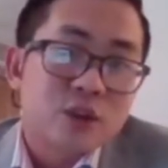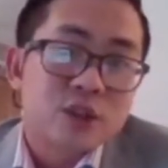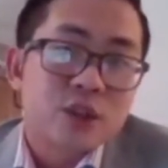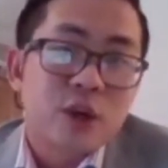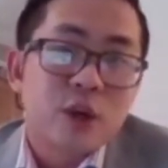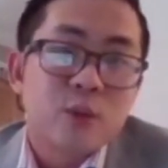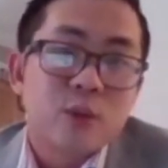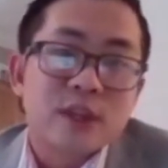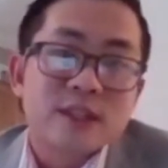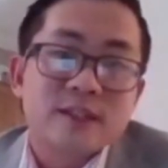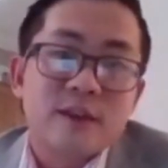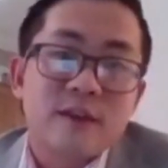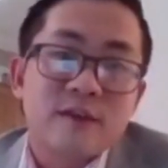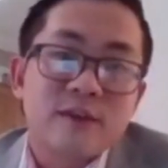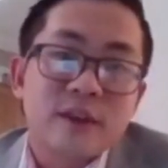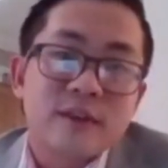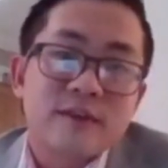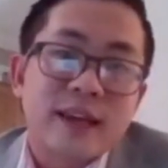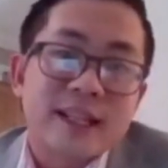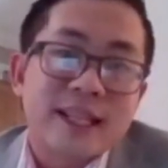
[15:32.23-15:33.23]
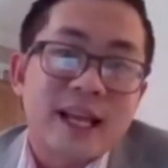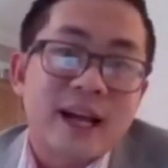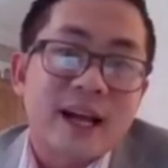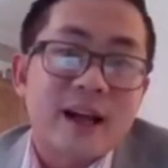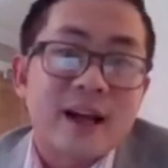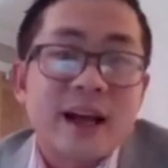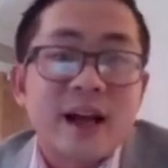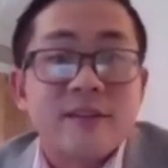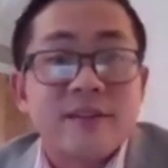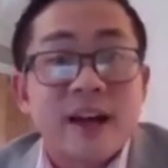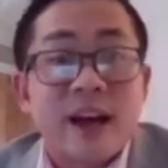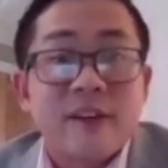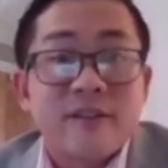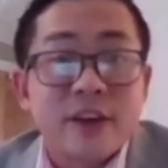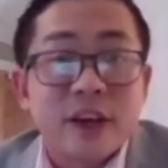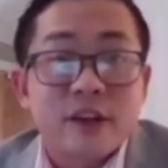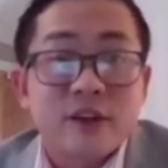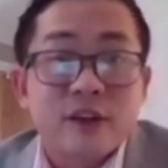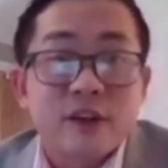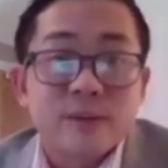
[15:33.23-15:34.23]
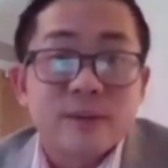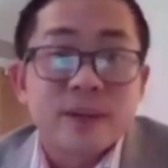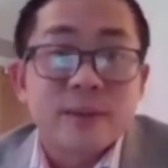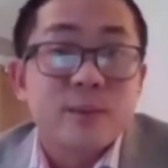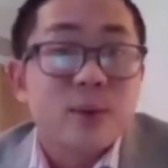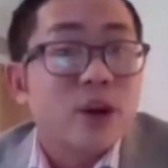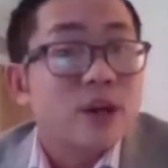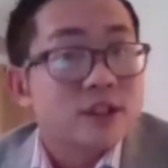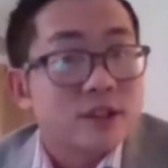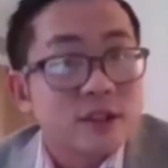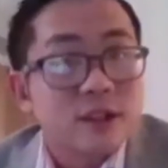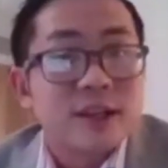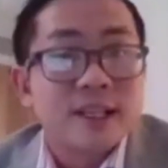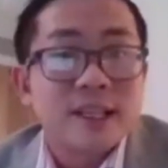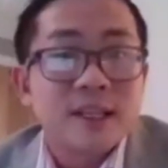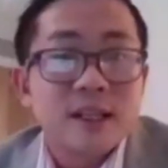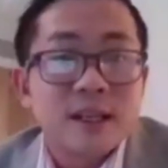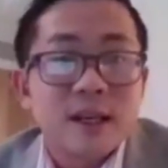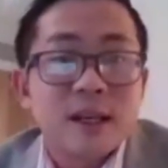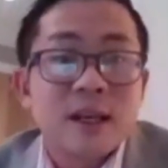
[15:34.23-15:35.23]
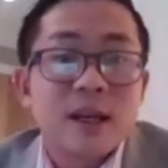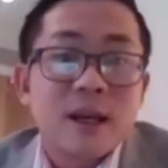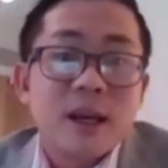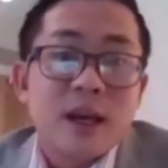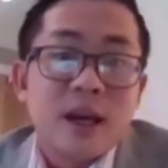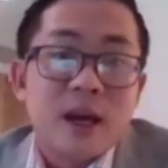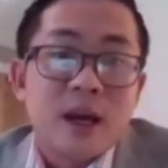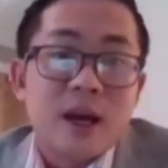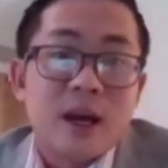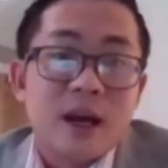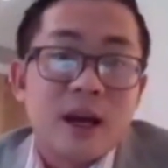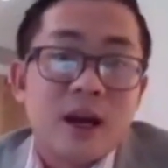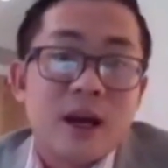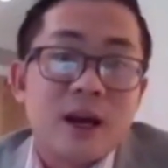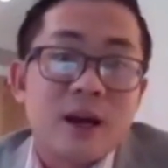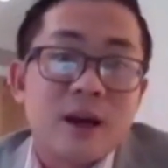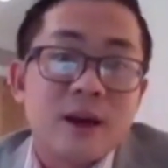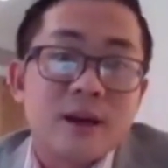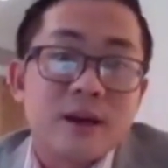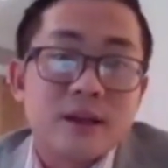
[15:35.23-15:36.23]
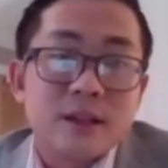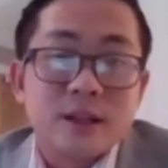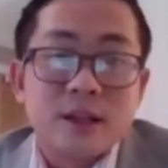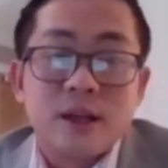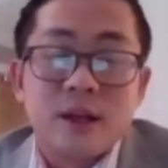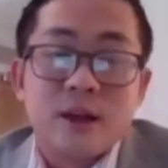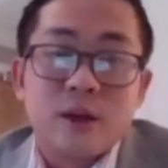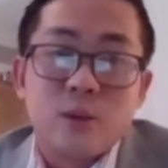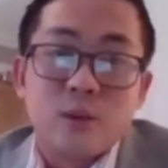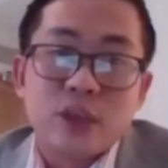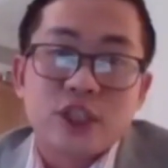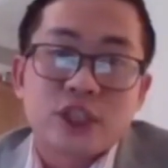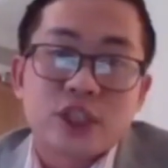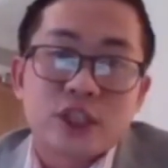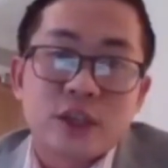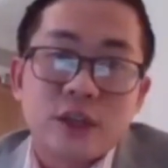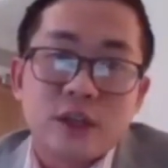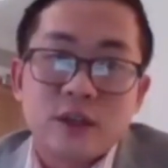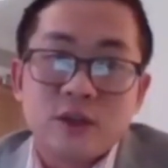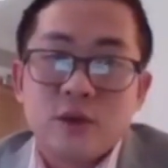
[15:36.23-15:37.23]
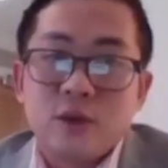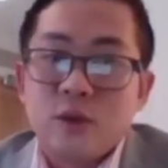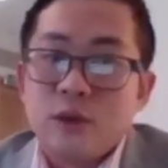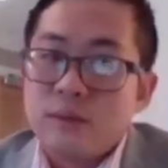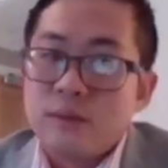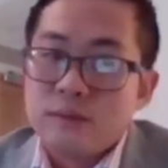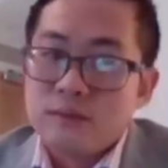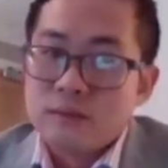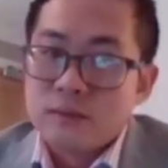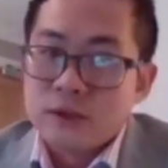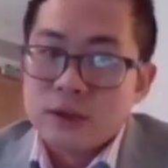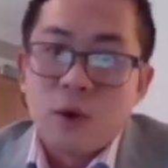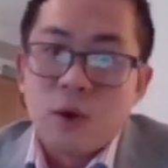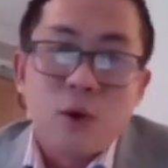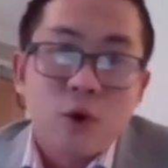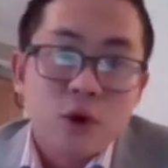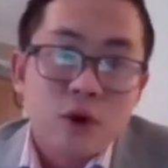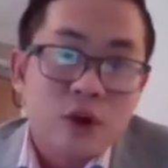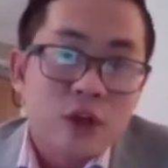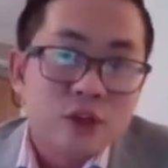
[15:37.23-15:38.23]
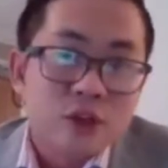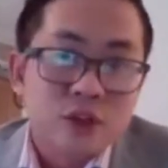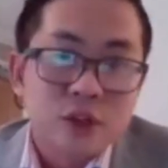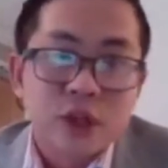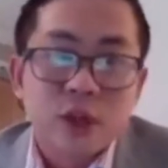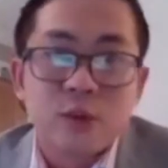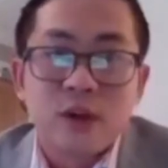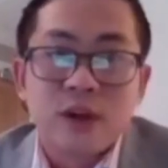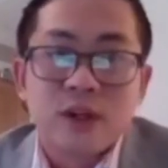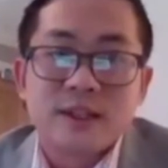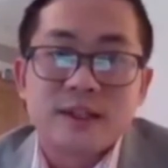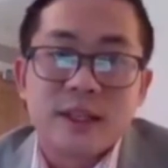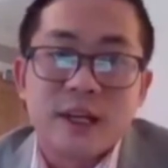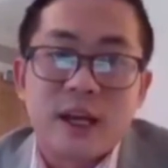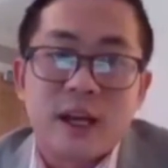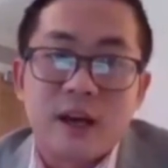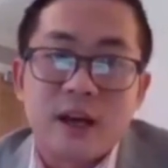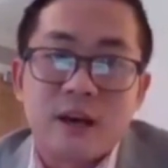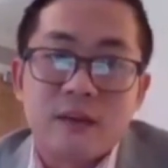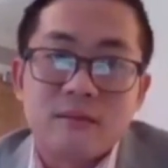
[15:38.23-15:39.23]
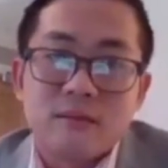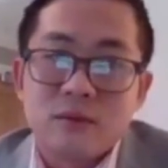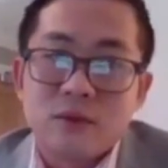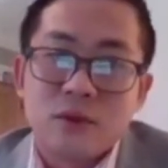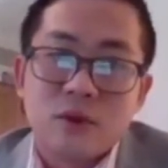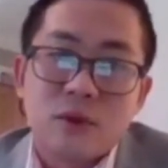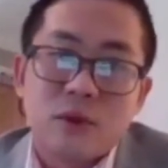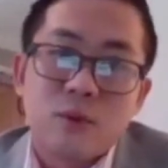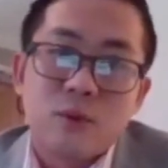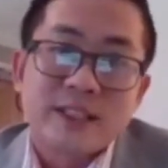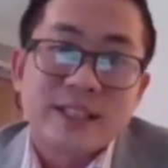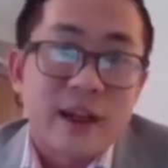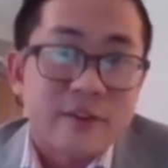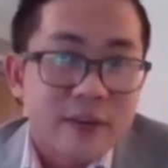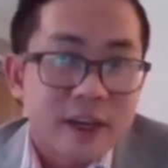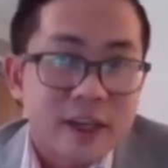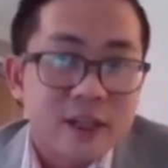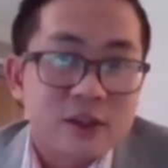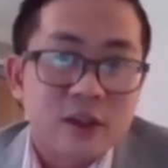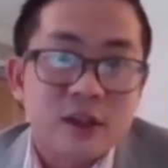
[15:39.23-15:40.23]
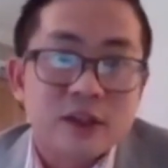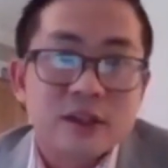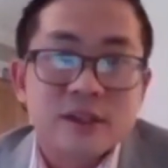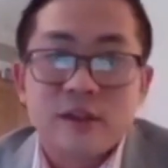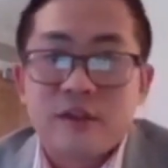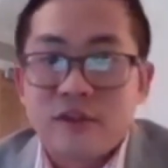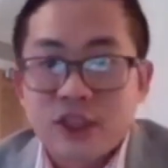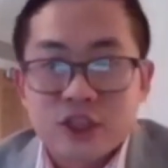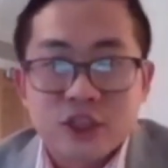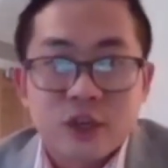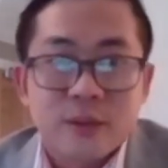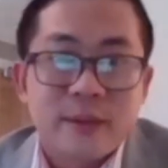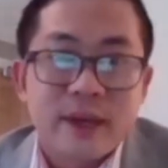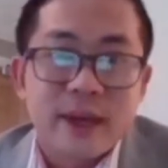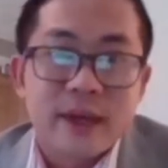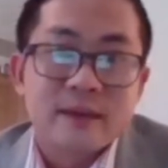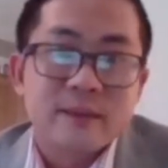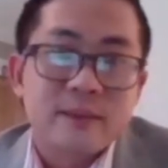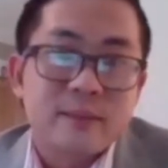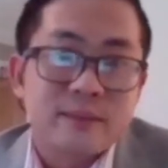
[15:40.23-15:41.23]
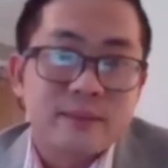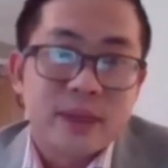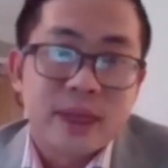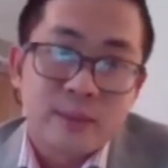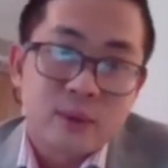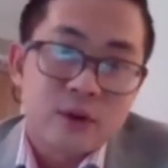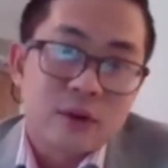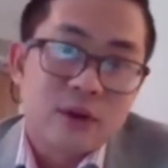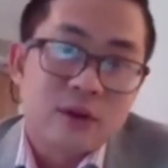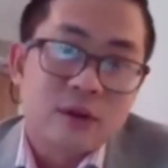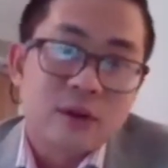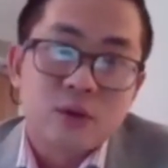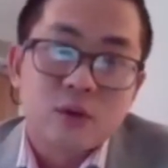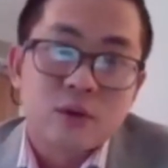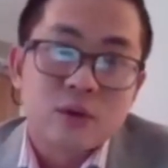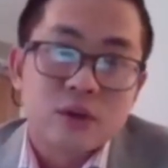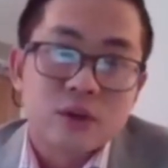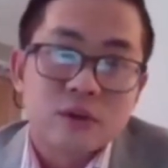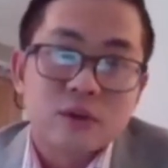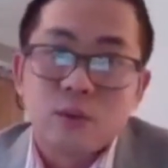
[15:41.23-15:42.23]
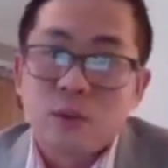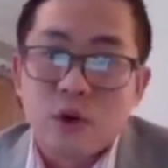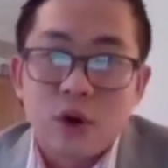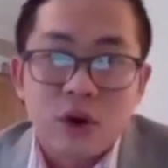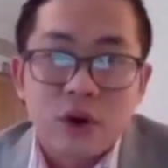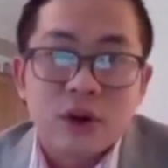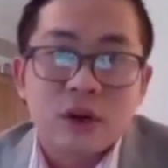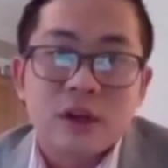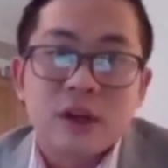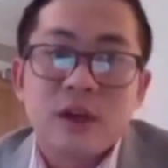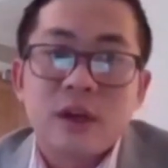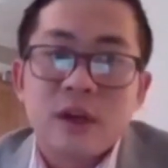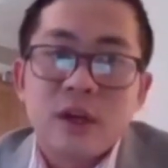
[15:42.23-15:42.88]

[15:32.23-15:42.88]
So it was something that have affected me personally, uh, which the whole country was was affected. The fishermen, people couldn't work.